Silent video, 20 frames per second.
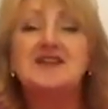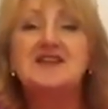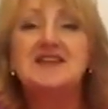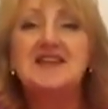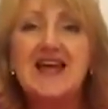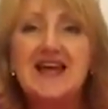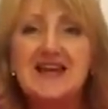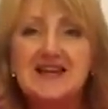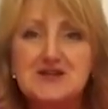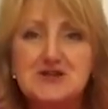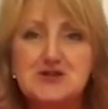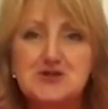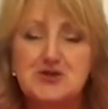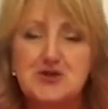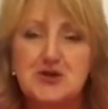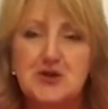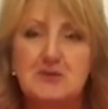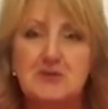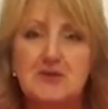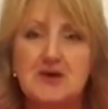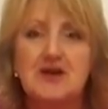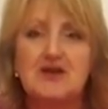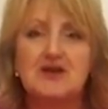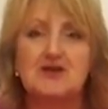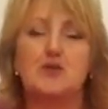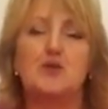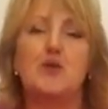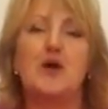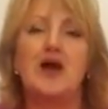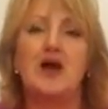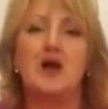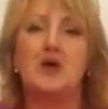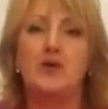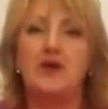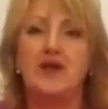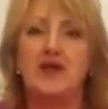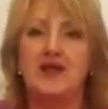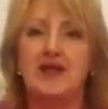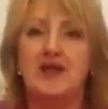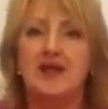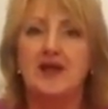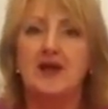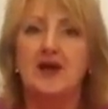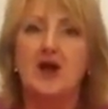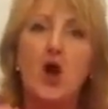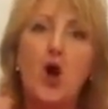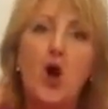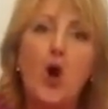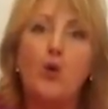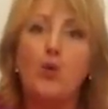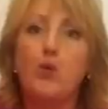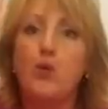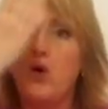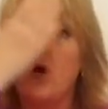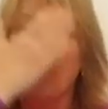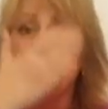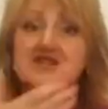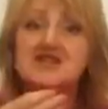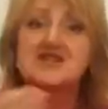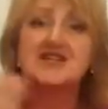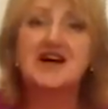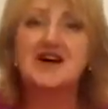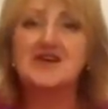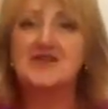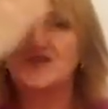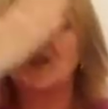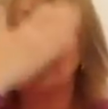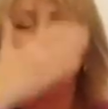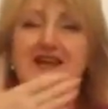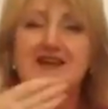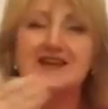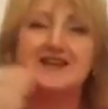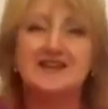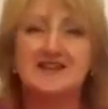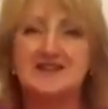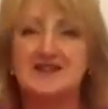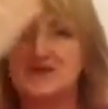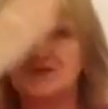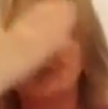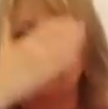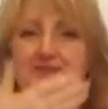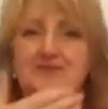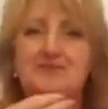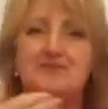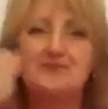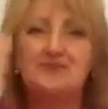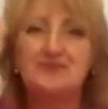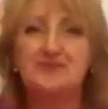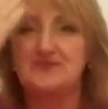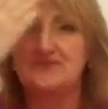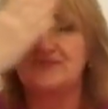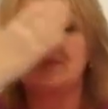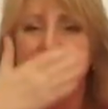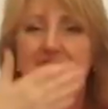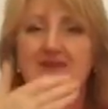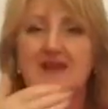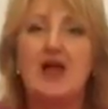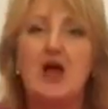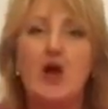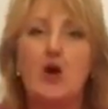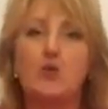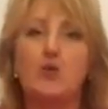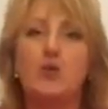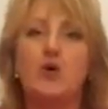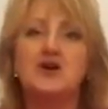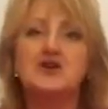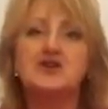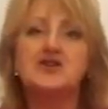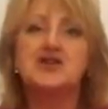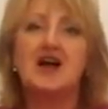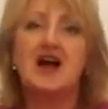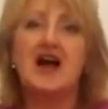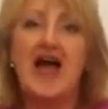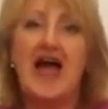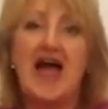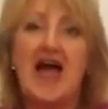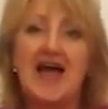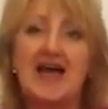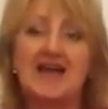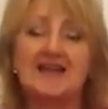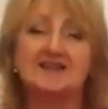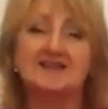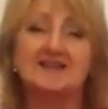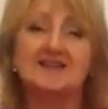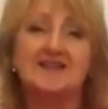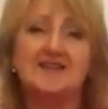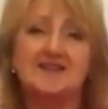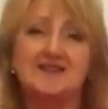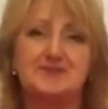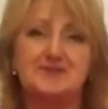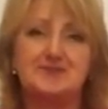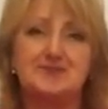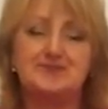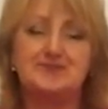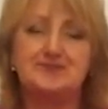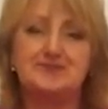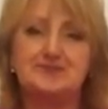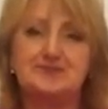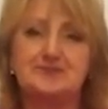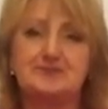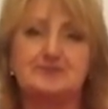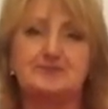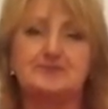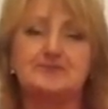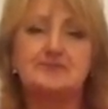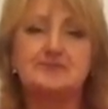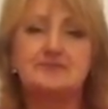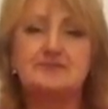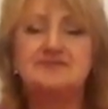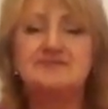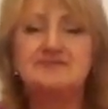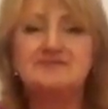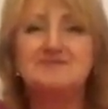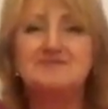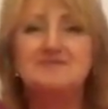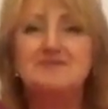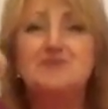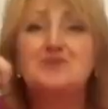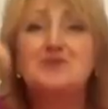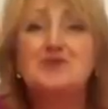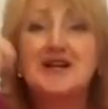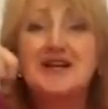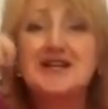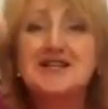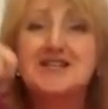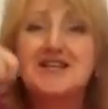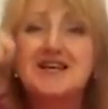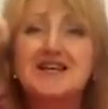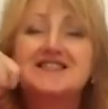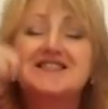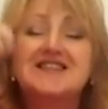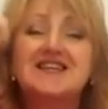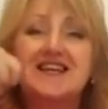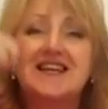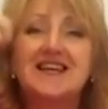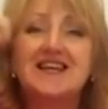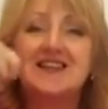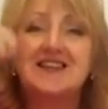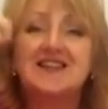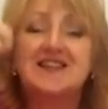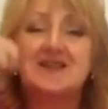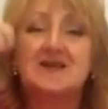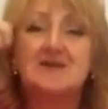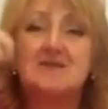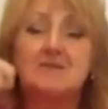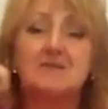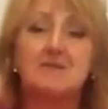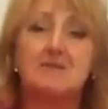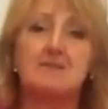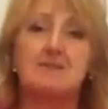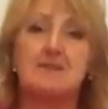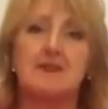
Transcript: Now the next room is where we wash our face, wash our hands, brush our teeth,